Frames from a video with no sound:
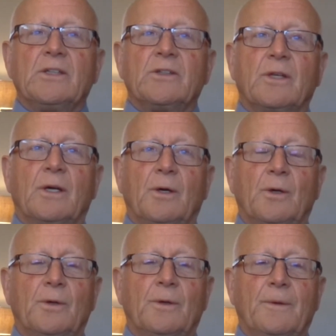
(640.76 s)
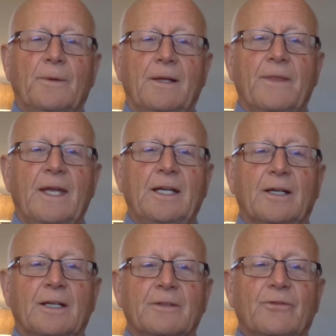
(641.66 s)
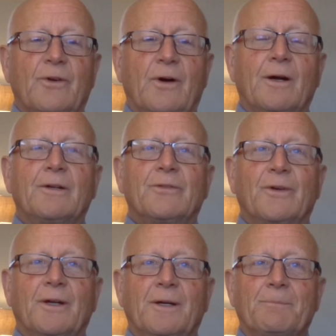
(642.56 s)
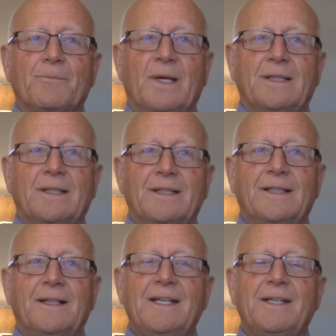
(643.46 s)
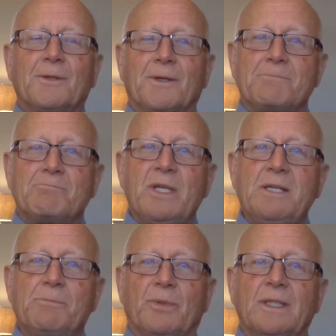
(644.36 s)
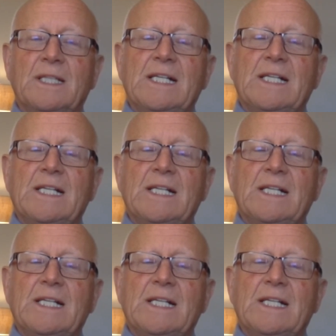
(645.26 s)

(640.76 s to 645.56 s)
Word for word: So uh, they are far from uh, ignorant people.